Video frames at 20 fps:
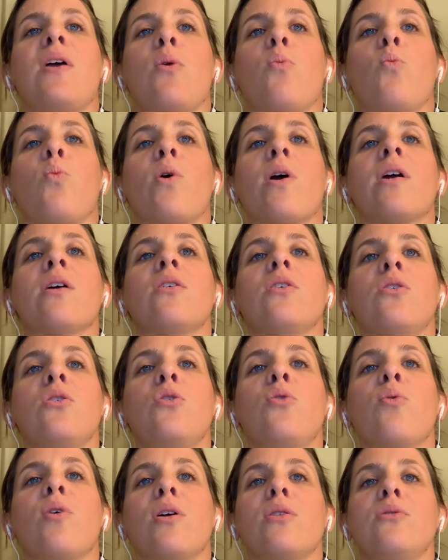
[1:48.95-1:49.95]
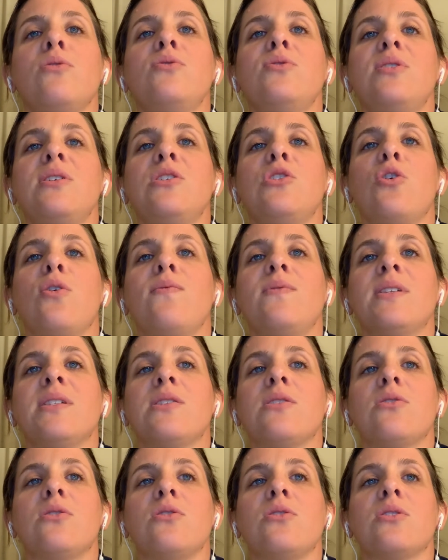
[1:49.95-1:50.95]
and where you are losing your
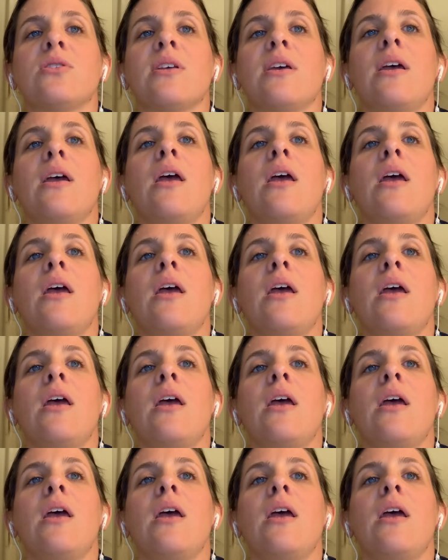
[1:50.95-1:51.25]
visitors.